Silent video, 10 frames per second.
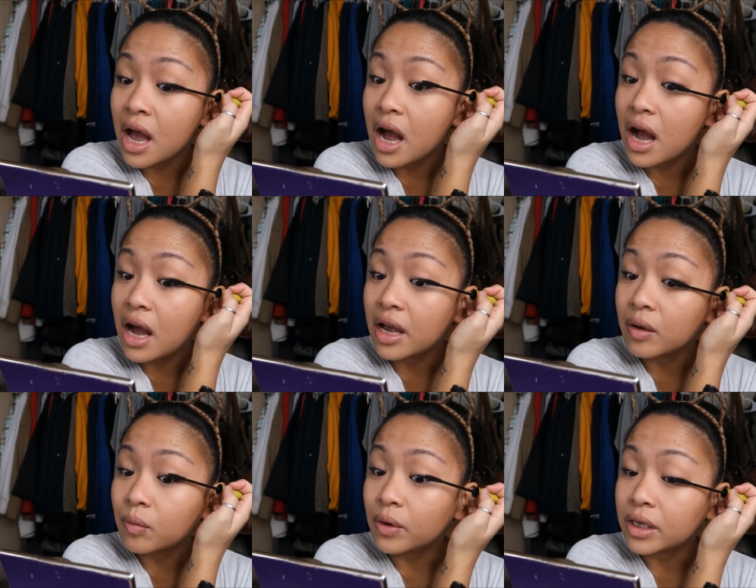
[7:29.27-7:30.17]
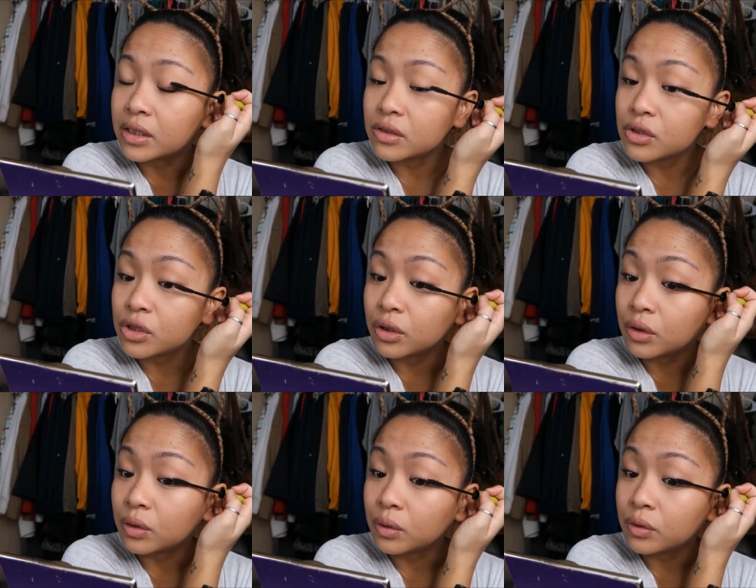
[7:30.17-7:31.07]
I went to
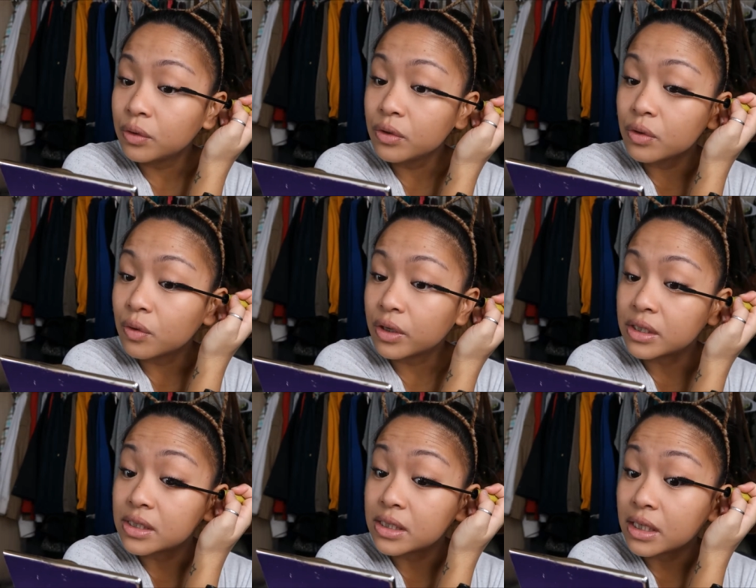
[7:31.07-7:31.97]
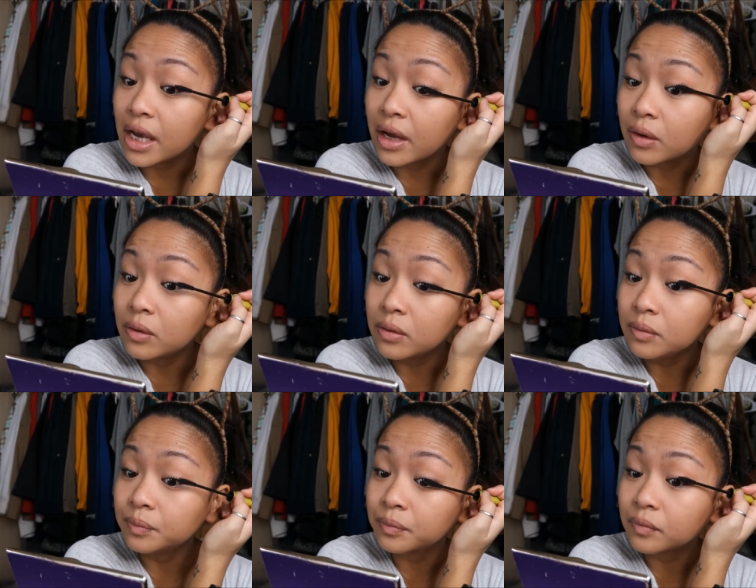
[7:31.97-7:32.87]
Unicorn in Seattle